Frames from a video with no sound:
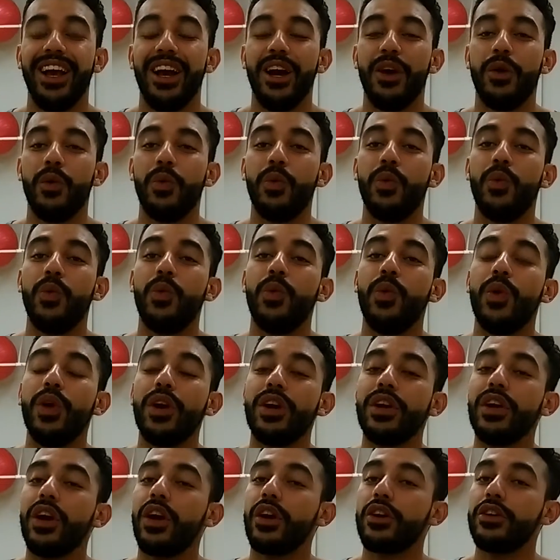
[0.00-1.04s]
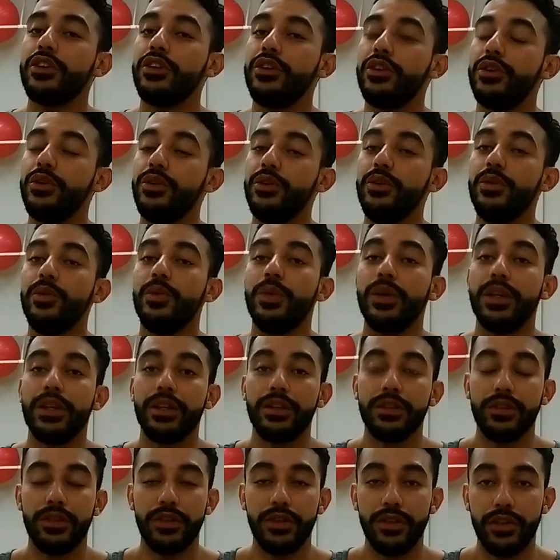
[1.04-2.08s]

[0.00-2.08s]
What are you willing to